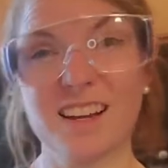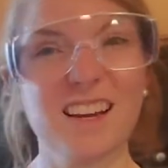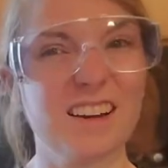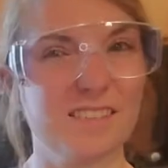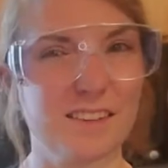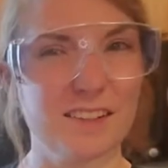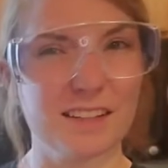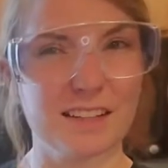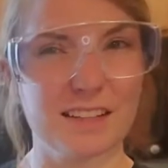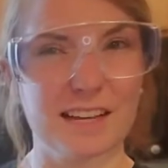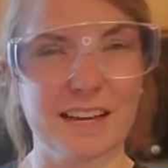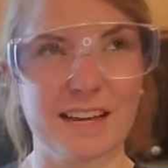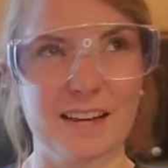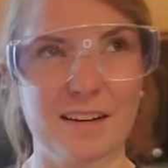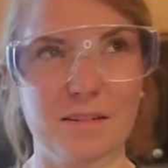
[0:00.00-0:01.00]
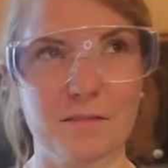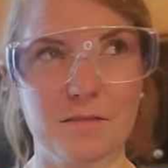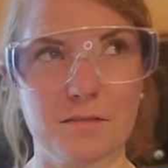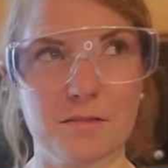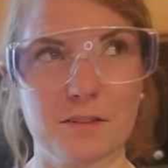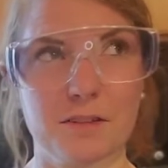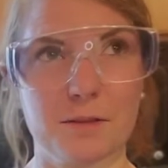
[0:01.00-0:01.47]
I feel like they have
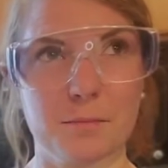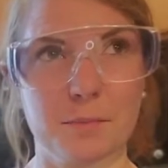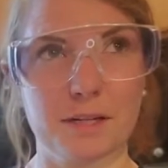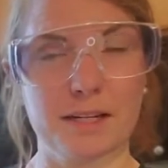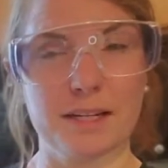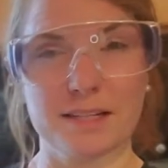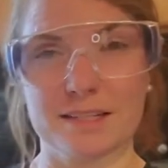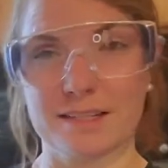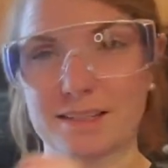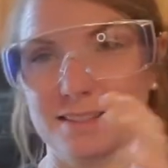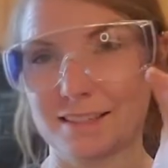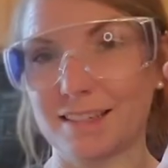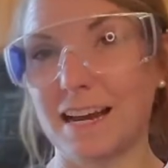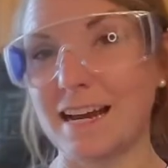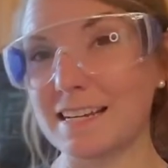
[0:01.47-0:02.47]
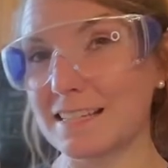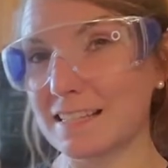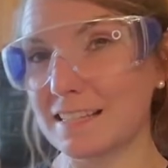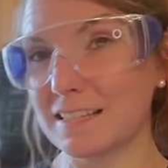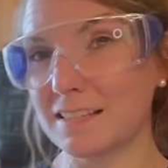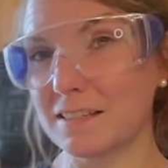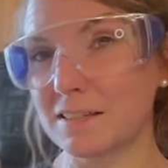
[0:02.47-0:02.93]
the biggest
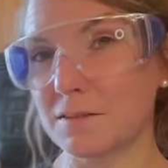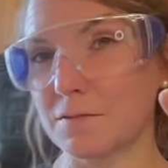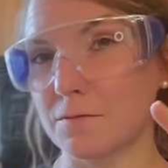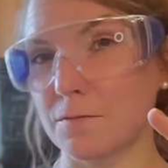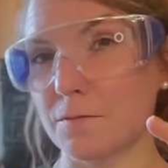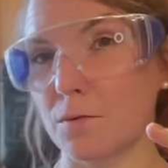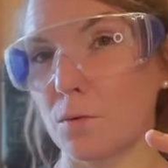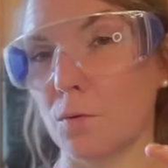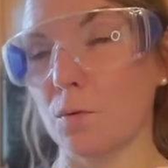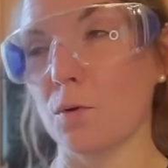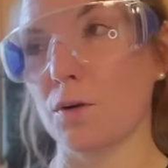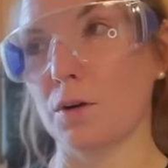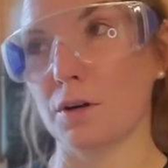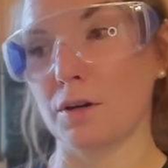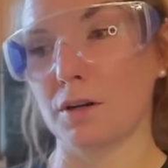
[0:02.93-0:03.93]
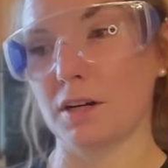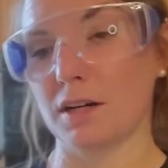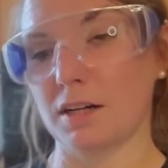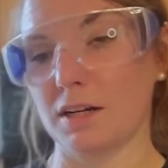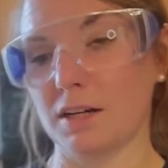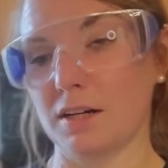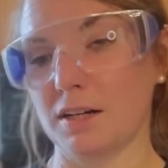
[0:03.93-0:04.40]
sizes for
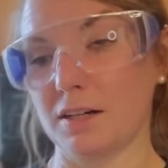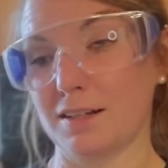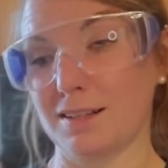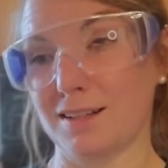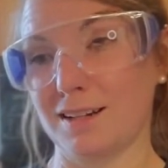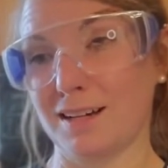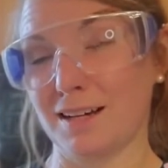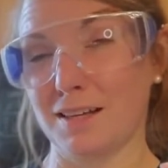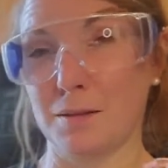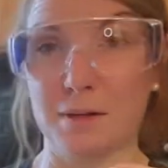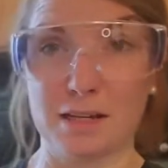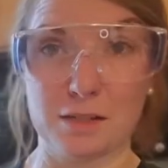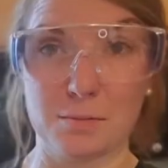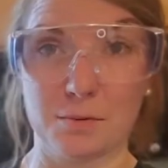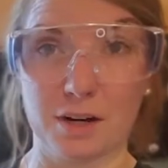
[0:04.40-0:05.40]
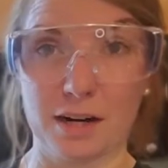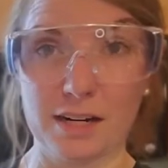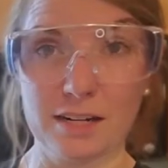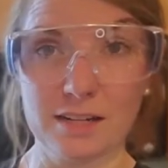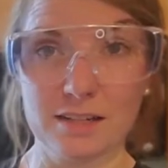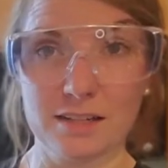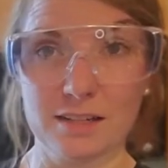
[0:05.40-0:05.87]
the best
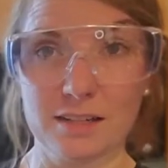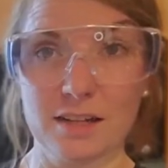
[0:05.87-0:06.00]
price,